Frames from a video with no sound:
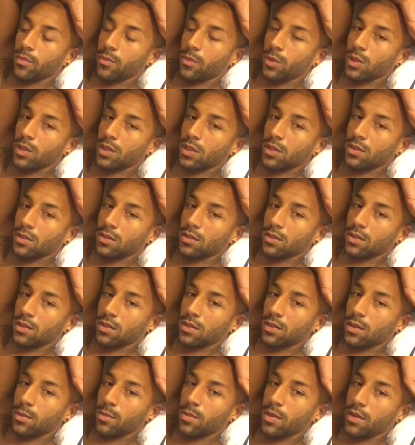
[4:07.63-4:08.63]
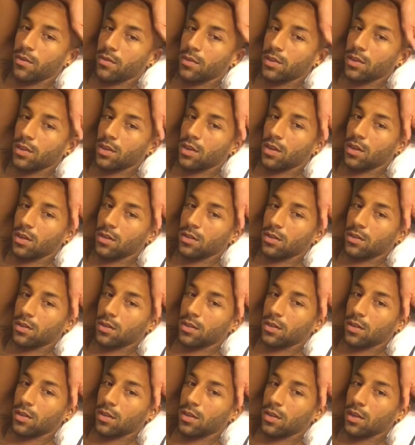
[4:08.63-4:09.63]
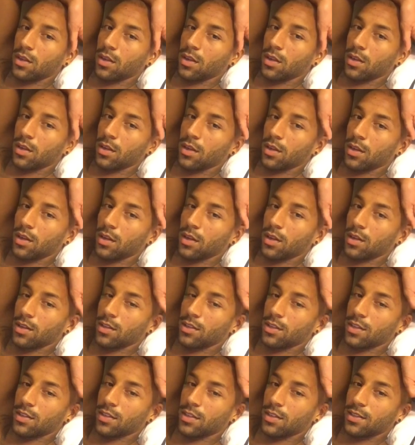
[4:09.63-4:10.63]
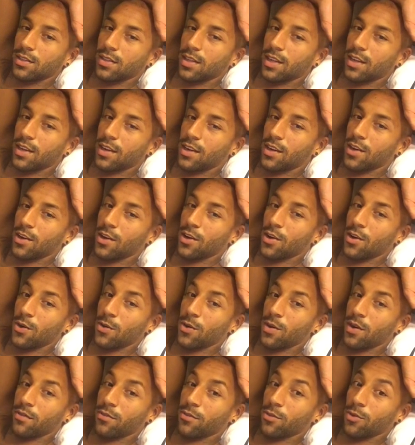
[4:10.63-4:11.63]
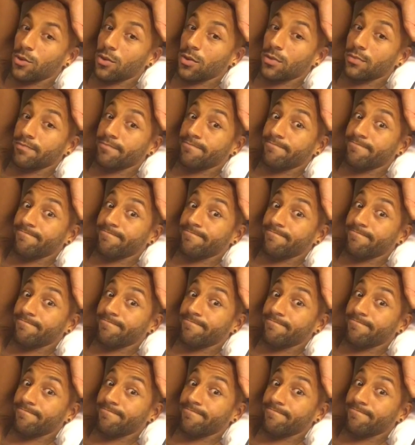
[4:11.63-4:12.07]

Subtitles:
which is a bit of a task. And Jess is saying that I owe her for.